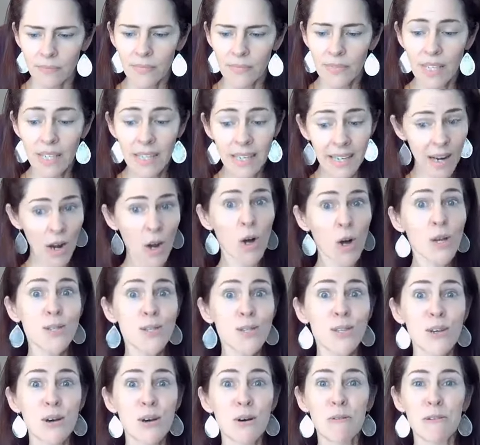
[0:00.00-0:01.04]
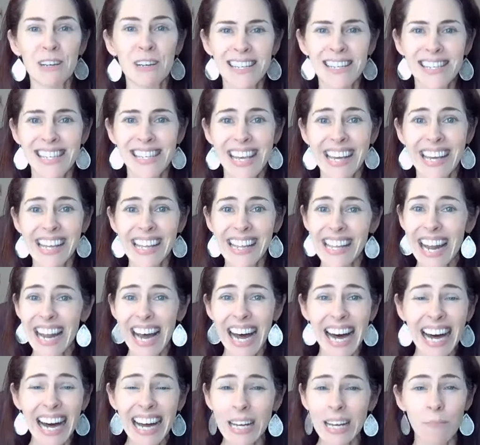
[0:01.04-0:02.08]
And I also want to say that
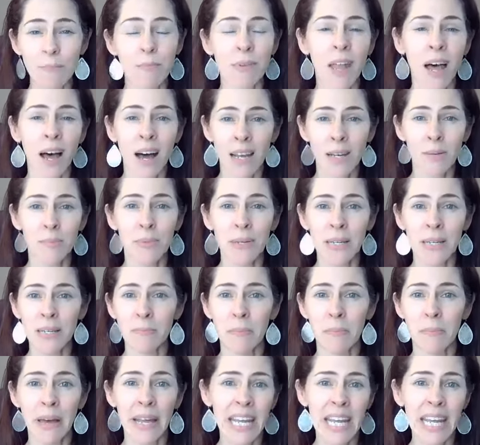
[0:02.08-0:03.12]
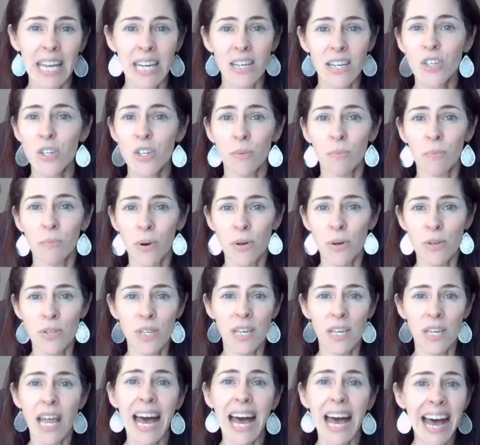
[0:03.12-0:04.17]
I am not a big medication
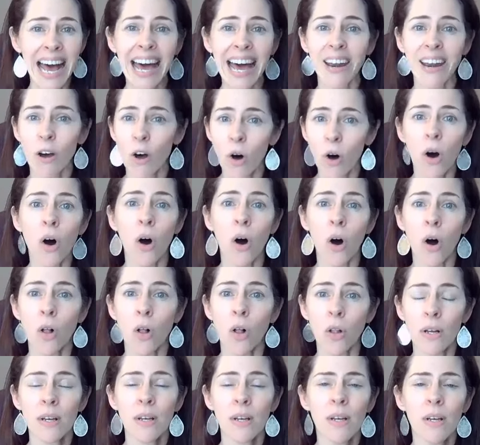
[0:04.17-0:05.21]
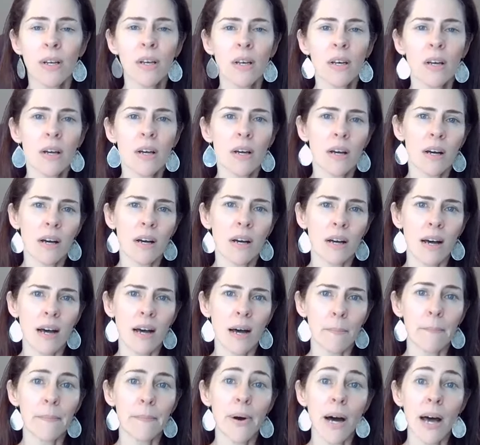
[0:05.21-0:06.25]
person at all.
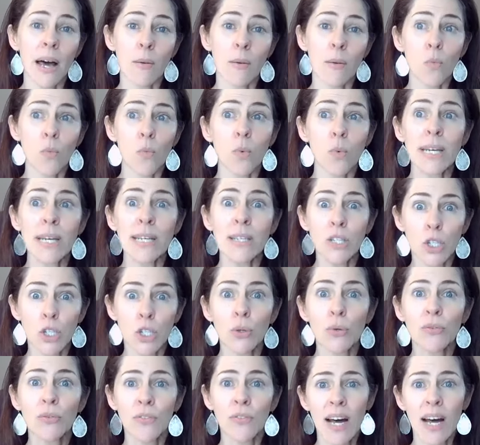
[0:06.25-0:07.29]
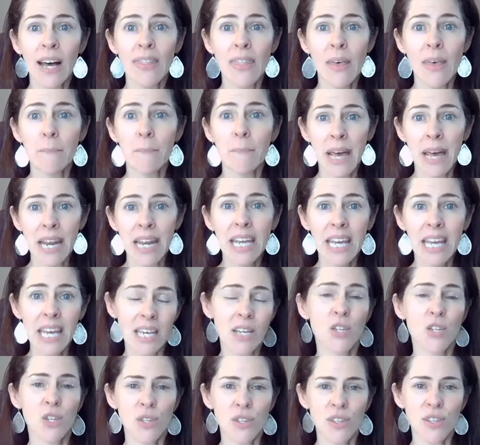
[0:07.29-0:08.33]
But we do find that
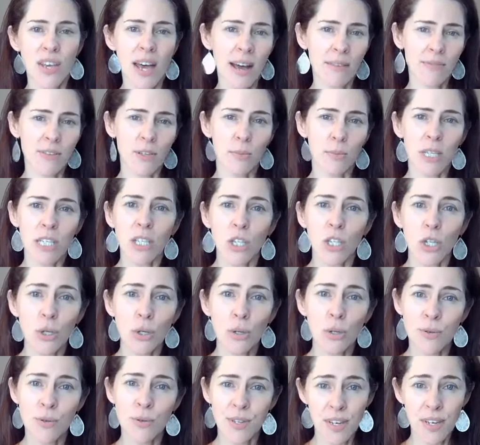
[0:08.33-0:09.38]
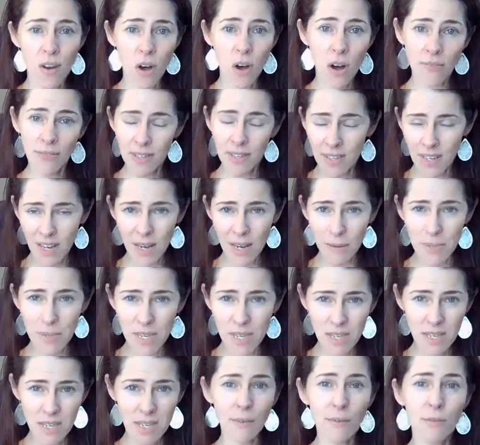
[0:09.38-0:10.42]
medications have to be used, and oftentimes
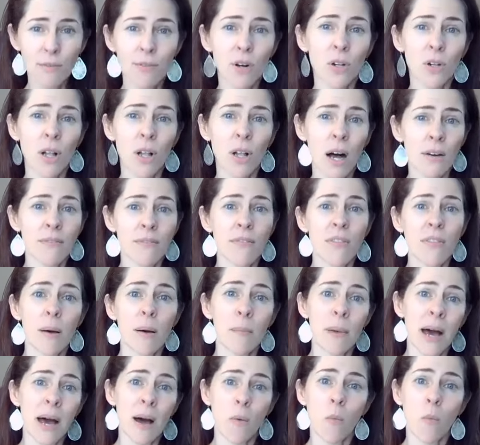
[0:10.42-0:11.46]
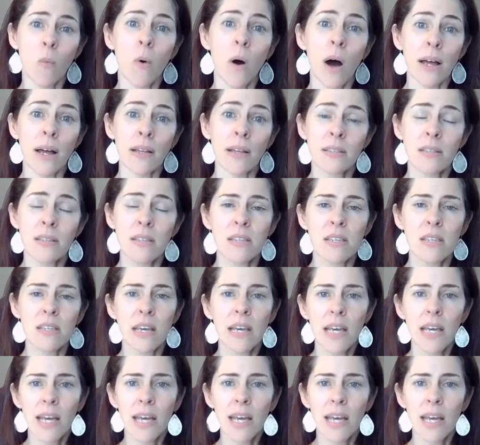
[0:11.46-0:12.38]
several of them at once.